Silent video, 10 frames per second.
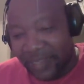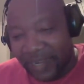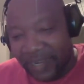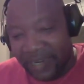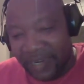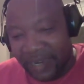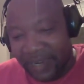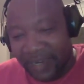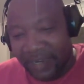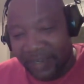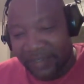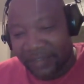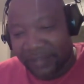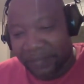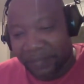then
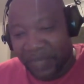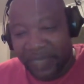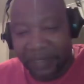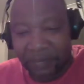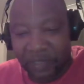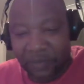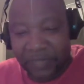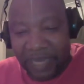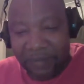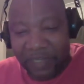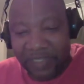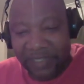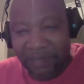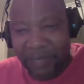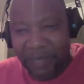spent a bit of time in
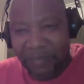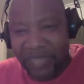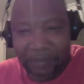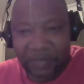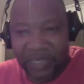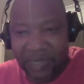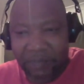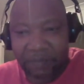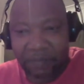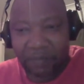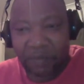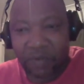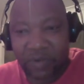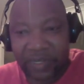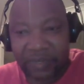Zimbabwe. I became
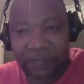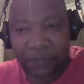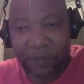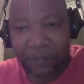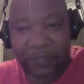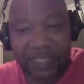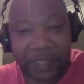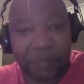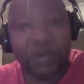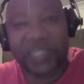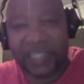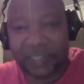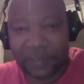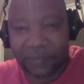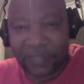more involved in the
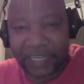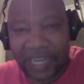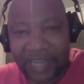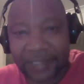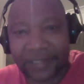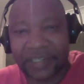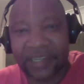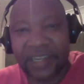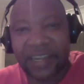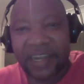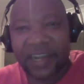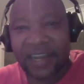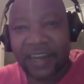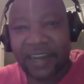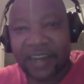politics of the country
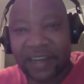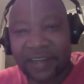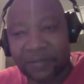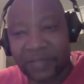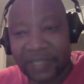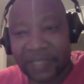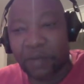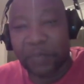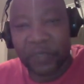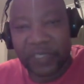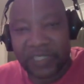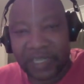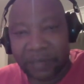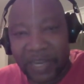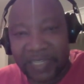with the
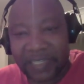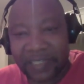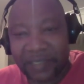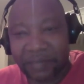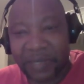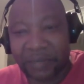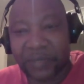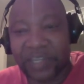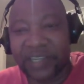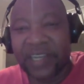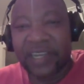opposition party in Zimbabwe.